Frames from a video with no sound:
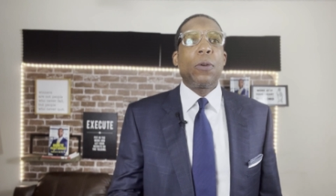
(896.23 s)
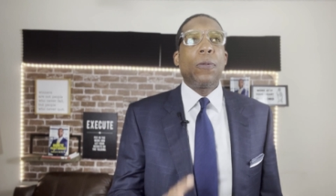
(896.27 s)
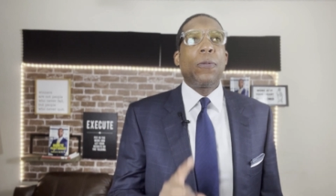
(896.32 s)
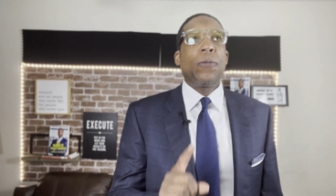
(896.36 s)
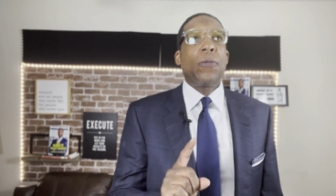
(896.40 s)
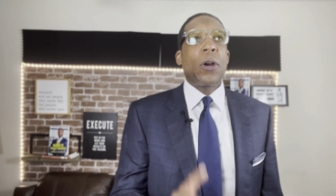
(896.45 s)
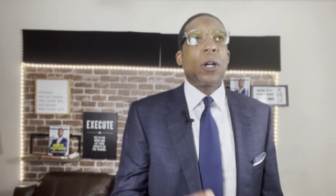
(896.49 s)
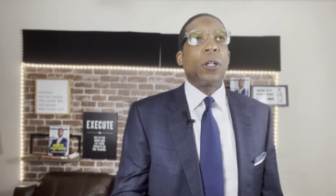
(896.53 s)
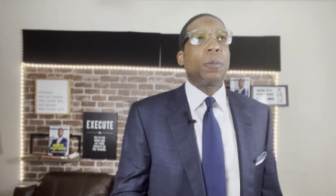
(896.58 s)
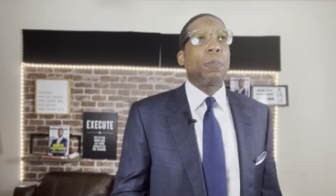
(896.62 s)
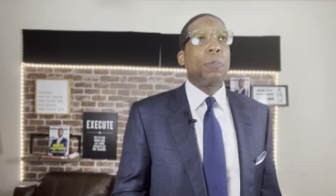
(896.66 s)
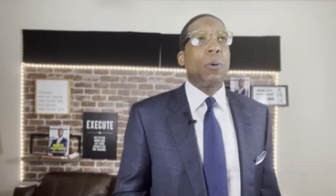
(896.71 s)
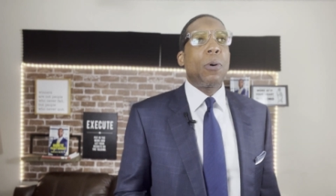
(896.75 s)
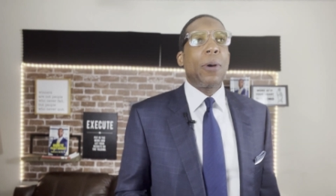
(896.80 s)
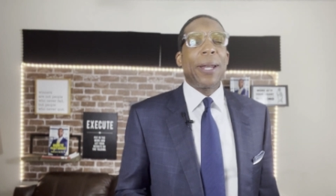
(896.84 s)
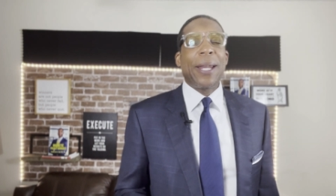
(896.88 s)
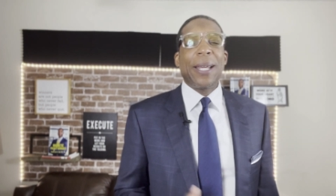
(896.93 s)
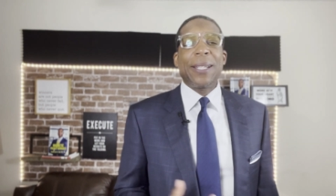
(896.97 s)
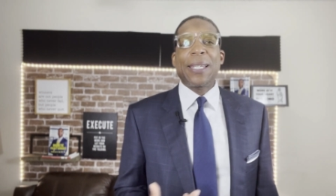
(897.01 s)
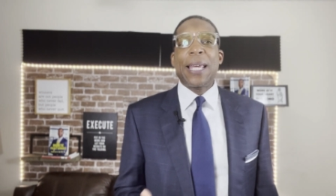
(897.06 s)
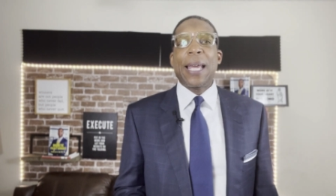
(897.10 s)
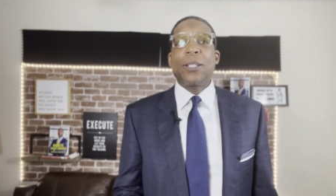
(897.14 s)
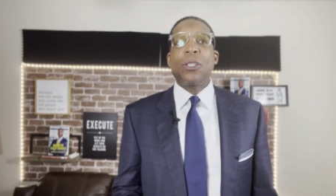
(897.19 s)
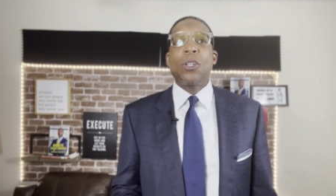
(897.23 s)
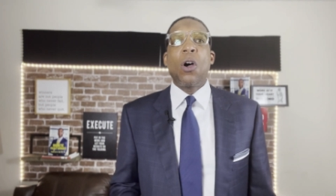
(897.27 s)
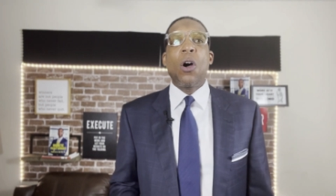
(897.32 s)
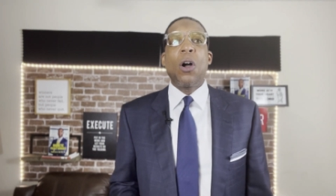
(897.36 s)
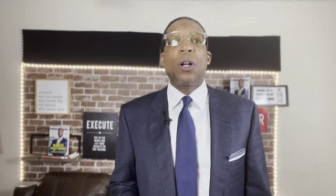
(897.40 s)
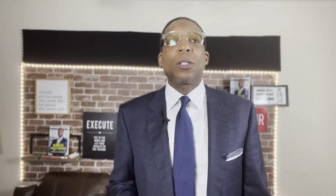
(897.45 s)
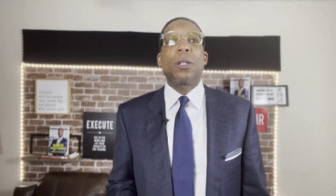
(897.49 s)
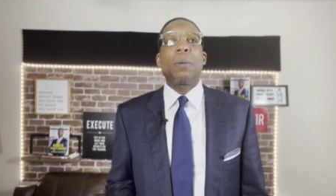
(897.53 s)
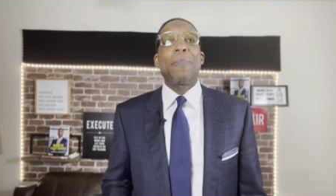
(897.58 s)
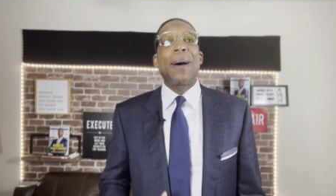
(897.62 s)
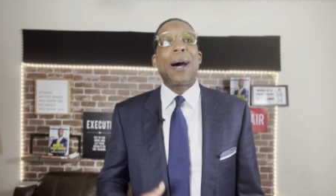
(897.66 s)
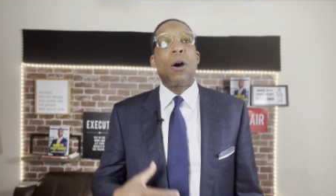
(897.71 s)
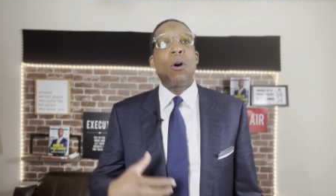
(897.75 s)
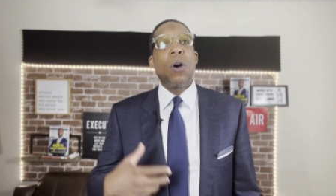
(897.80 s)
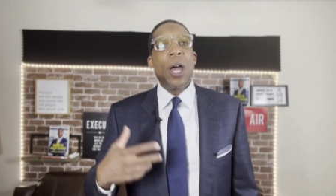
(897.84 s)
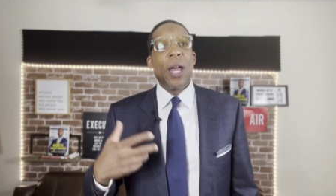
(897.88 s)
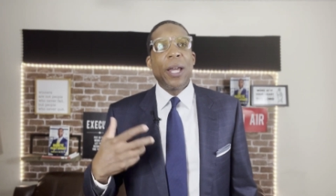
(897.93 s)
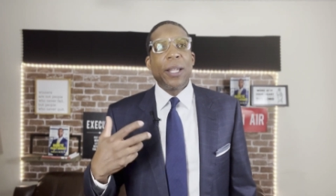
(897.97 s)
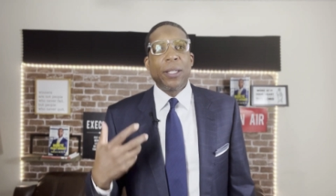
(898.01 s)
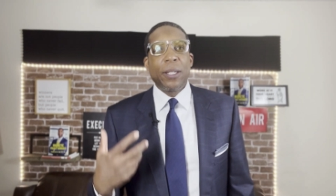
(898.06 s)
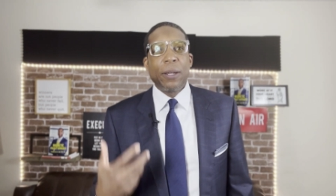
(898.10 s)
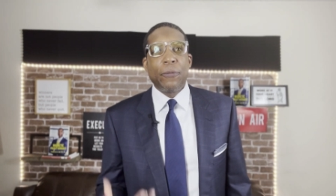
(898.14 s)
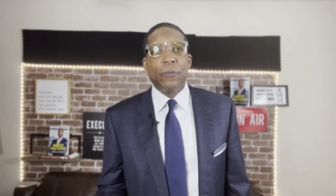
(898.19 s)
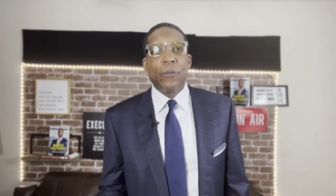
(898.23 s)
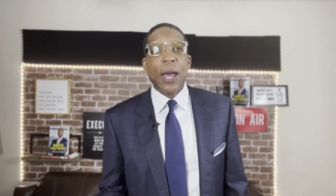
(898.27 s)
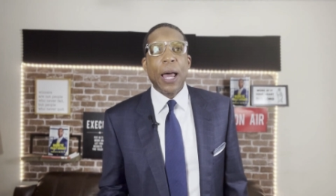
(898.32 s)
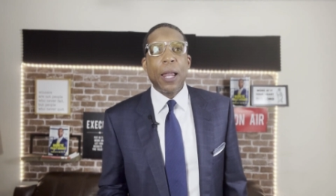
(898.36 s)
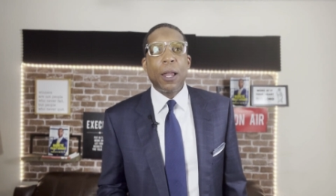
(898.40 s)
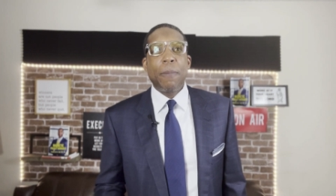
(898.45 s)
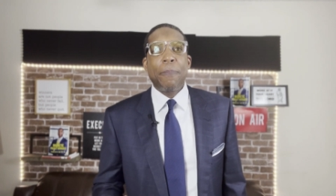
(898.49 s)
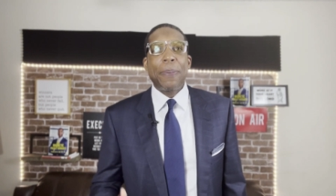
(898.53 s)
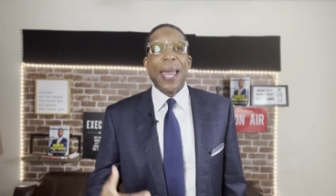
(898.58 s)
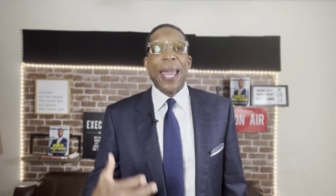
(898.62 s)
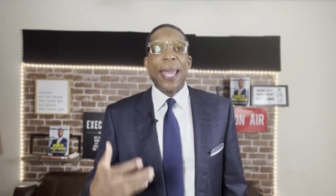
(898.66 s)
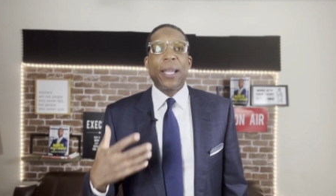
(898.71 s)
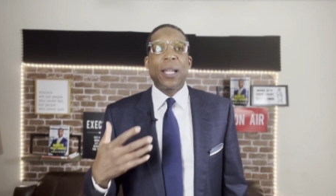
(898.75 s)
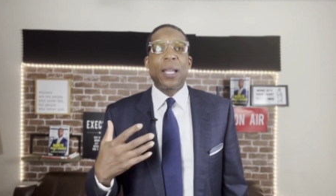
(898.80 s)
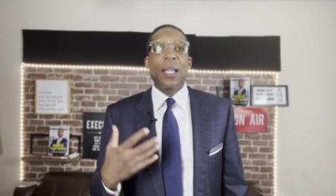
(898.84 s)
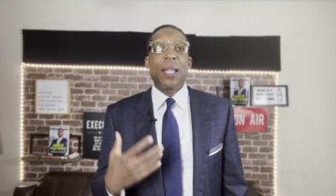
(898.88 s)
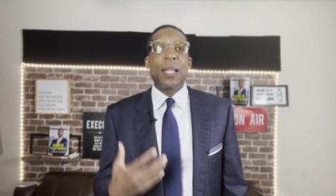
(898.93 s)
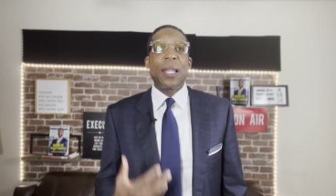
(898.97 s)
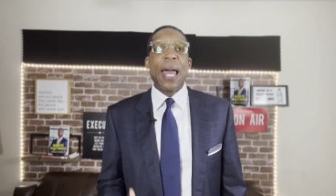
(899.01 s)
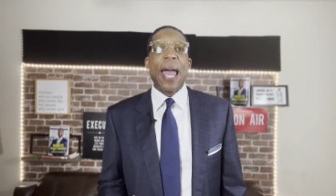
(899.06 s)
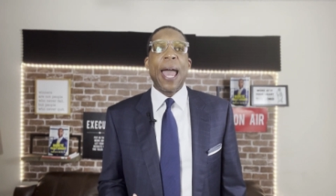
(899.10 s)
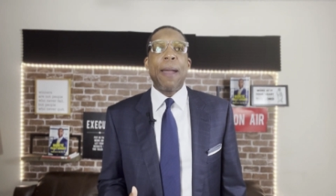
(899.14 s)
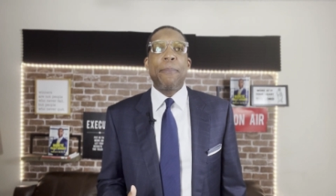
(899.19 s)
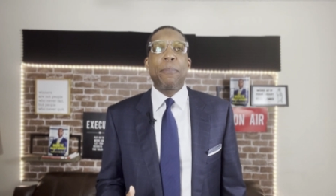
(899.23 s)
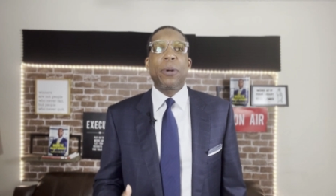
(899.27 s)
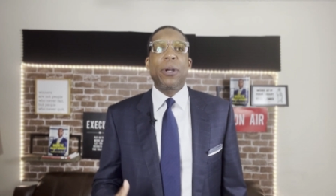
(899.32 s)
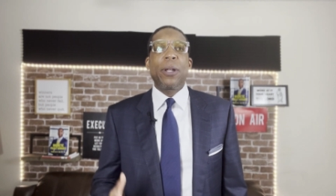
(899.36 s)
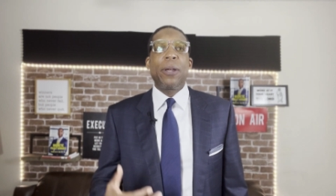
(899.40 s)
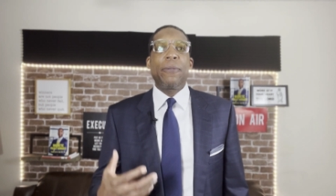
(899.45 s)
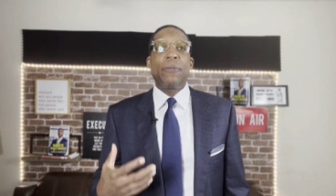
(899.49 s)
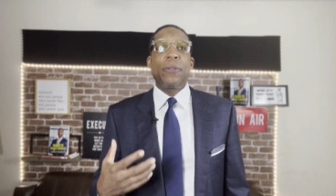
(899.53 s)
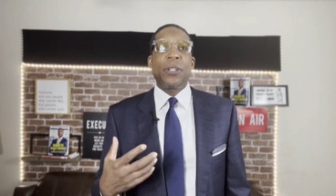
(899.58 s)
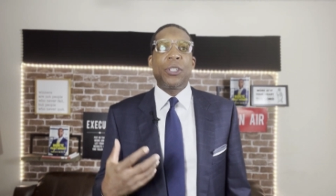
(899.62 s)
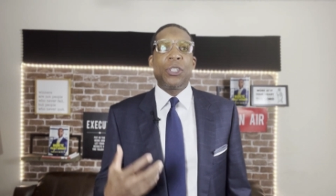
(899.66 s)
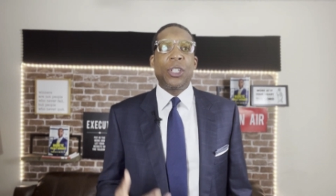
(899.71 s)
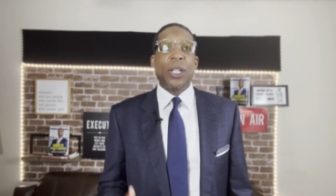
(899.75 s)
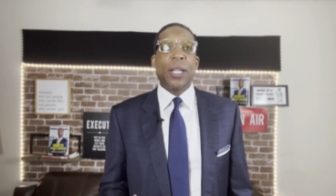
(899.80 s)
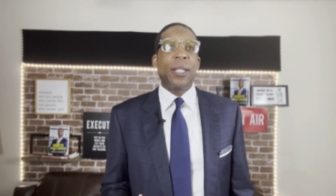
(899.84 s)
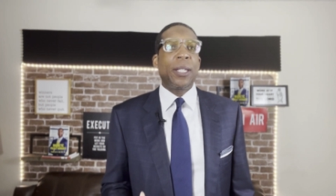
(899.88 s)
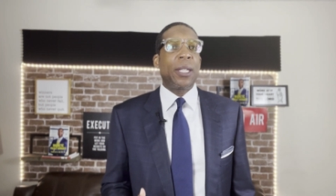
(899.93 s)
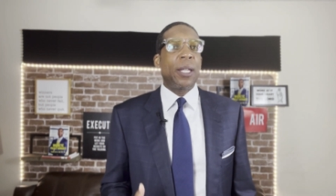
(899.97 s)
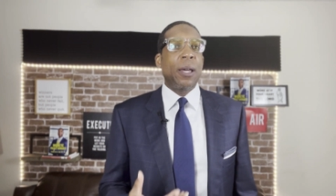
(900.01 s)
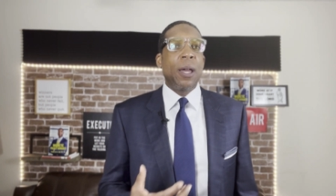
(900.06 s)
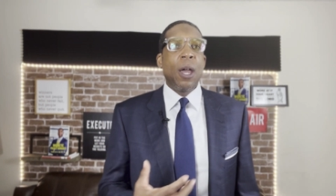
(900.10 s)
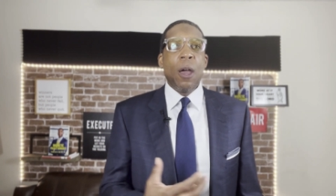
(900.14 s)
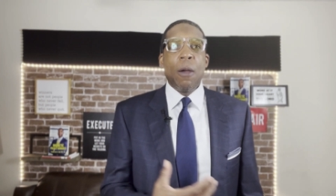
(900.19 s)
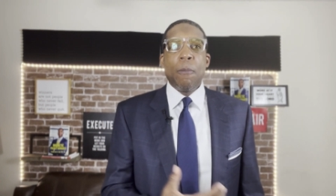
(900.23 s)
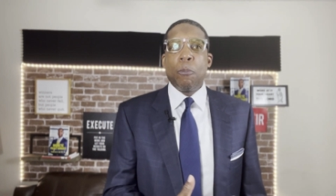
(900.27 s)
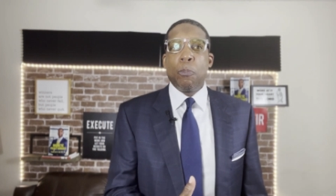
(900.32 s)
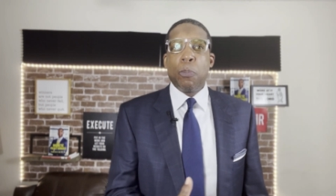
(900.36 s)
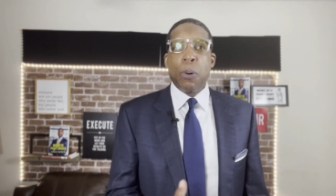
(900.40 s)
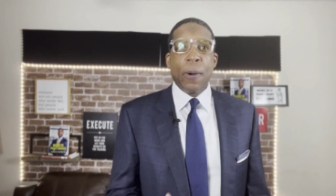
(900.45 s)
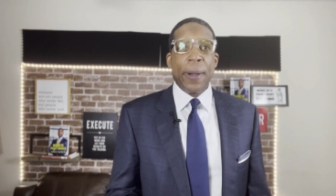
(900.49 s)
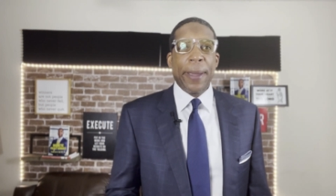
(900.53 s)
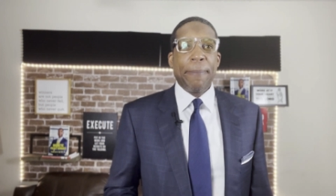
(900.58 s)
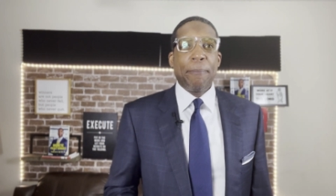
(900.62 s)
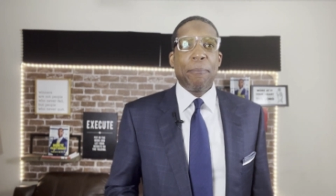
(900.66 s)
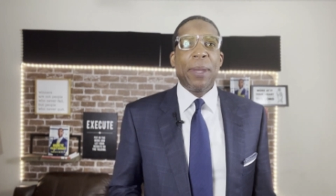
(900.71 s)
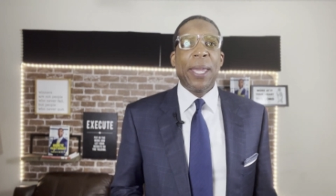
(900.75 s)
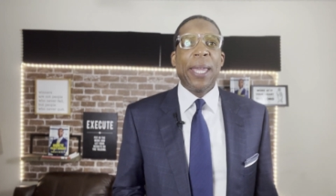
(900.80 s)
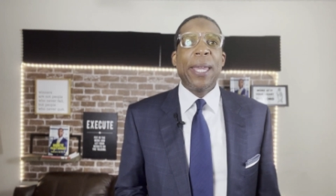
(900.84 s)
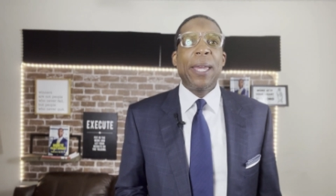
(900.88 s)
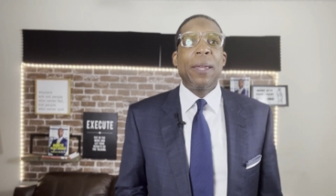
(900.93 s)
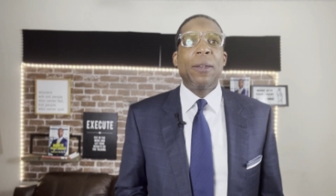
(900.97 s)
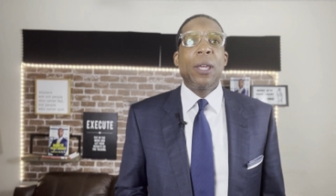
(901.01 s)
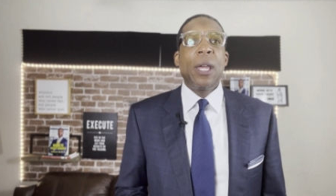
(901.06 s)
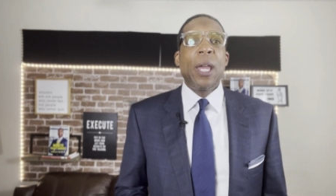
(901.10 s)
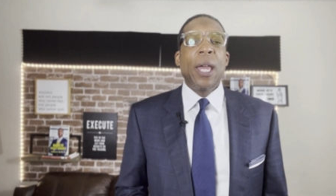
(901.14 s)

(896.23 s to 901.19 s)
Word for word: First point, as I talked about, develop a collaborative agenda Point being